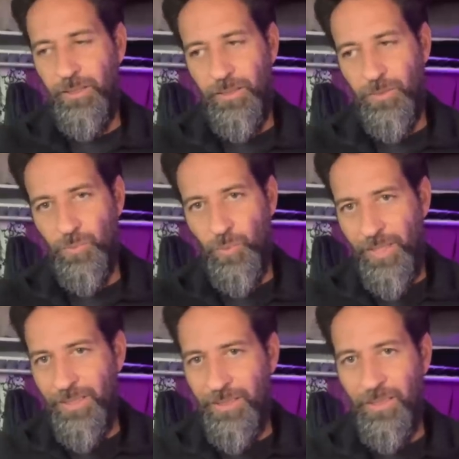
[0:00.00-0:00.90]

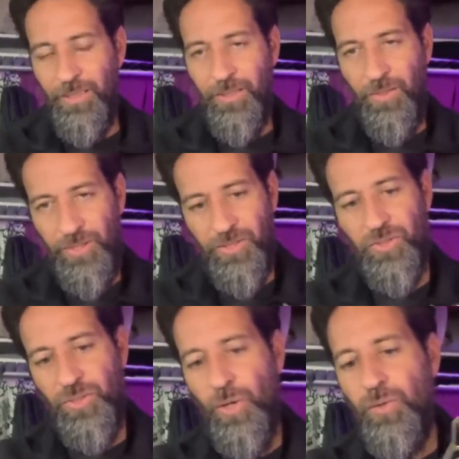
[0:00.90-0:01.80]
running this
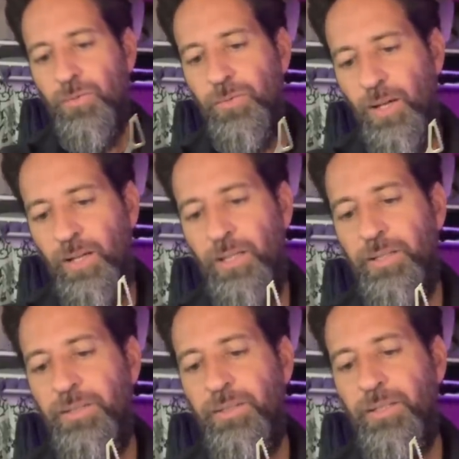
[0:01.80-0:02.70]
stove
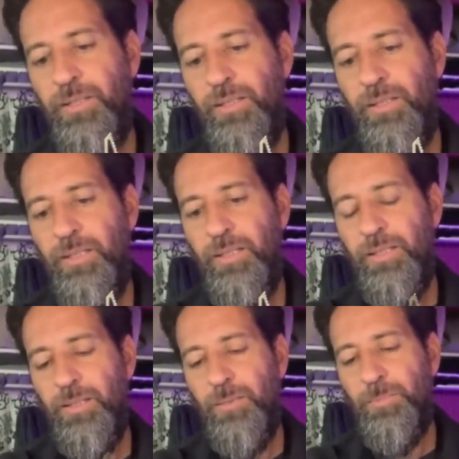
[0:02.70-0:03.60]
on
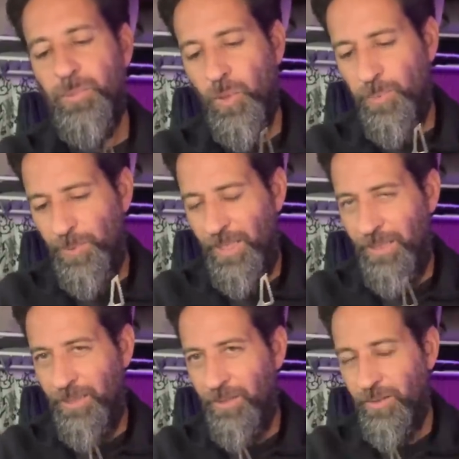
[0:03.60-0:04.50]

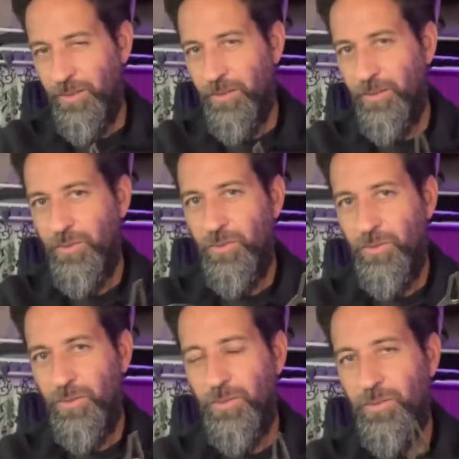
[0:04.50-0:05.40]
propane
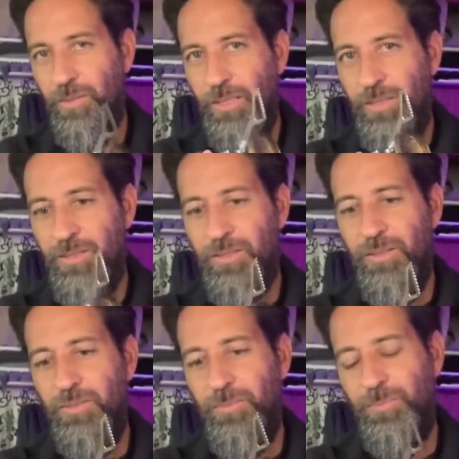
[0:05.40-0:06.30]
is
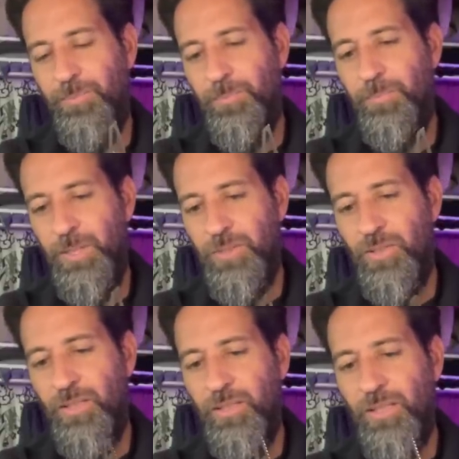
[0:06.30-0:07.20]
is
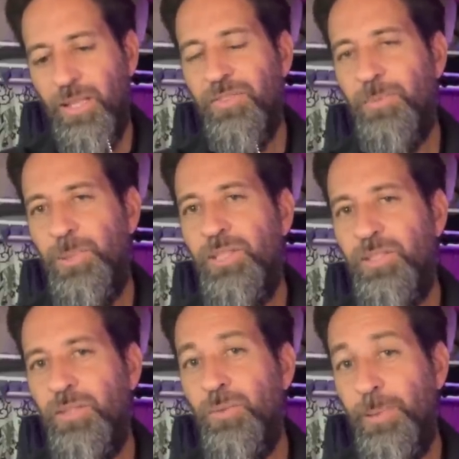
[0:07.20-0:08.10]
going to cut the
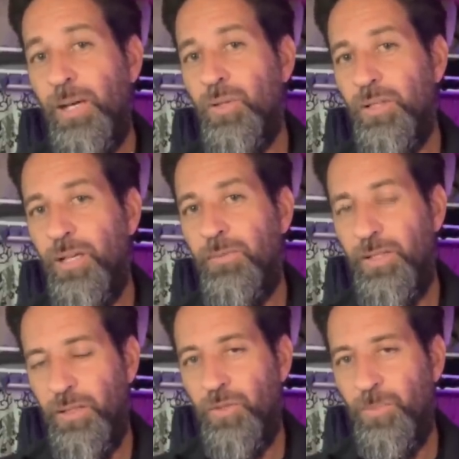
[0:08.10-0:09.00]
BTU power of it
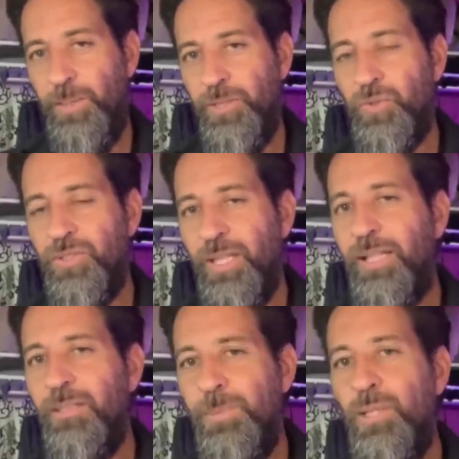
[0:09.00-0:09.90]
a little bit, so it's not
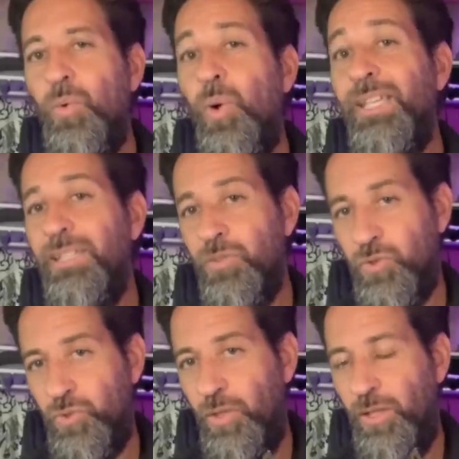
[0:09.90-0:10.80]
going to be quite as
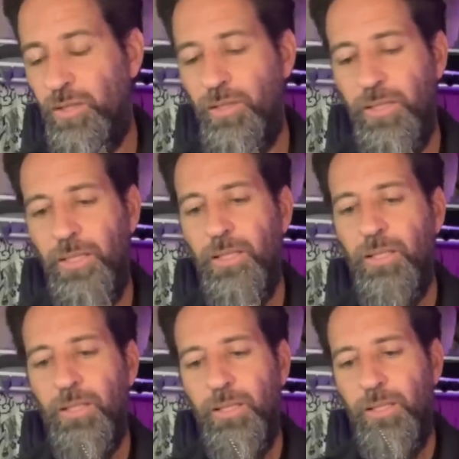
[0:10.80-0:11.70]
strong.
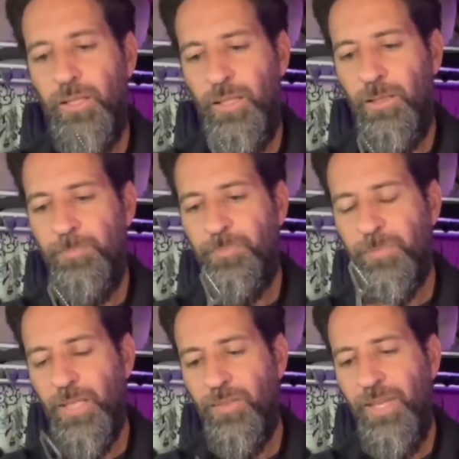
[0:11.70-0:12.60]
Um,
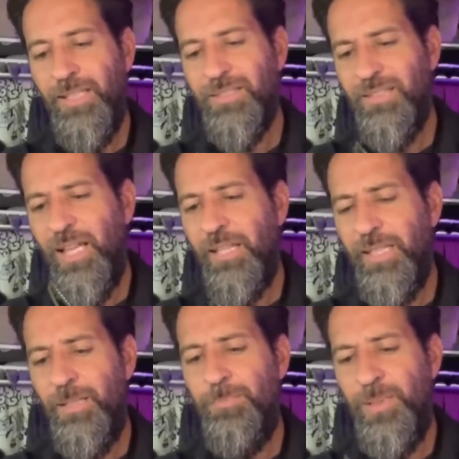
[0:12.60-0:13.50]
that's not
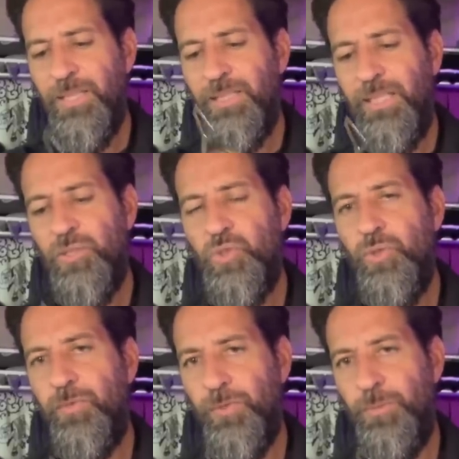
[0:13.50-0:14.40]
a big
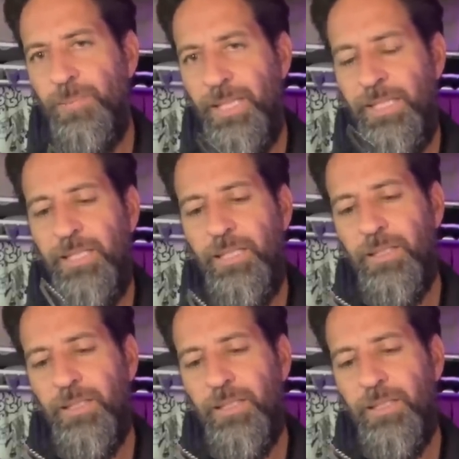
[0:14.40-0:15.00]
issue for me.